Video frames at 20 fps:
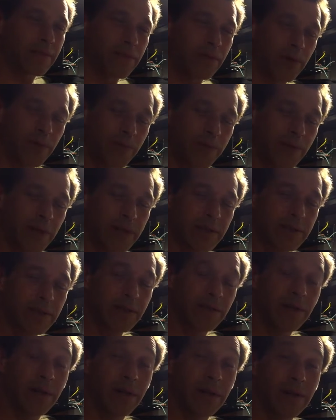to
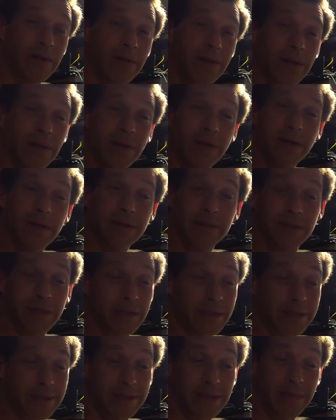4.20,
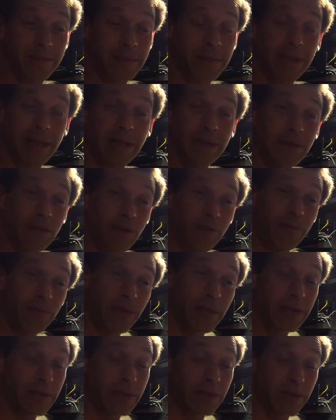just accepting that little
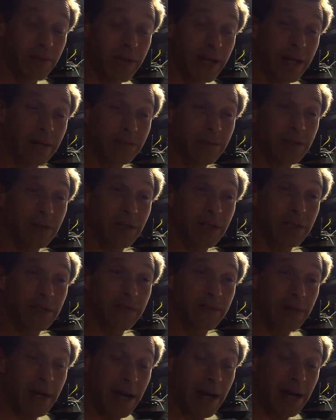0.2 amp
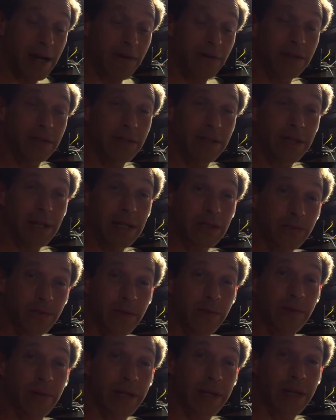charge for hours, and that's
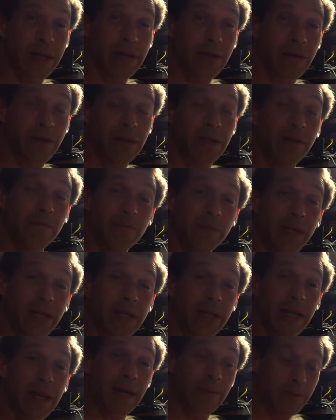where we're getting all our
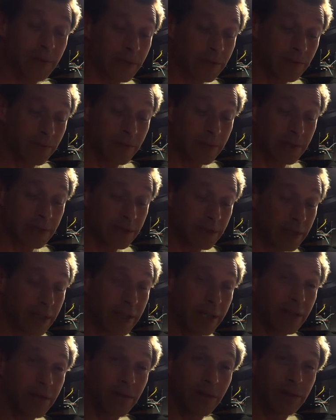milliamps. That's where we're
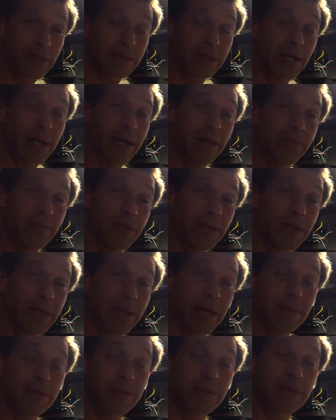seeing all these high
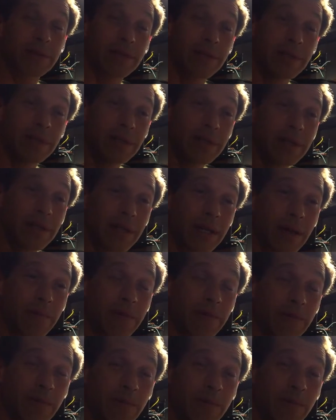milliamps coming